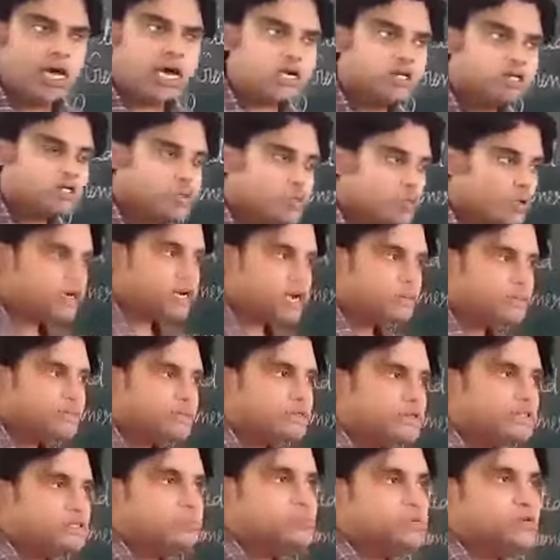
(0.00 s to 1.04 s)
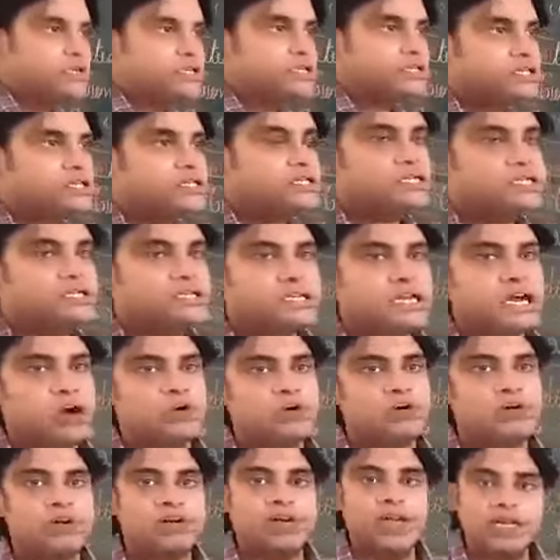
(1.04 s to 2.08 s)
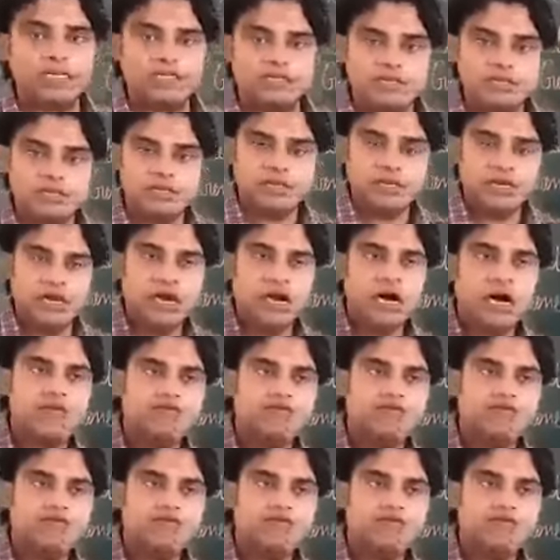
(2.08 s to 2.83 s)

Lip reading: so what happened? The Britishers counterattacked. After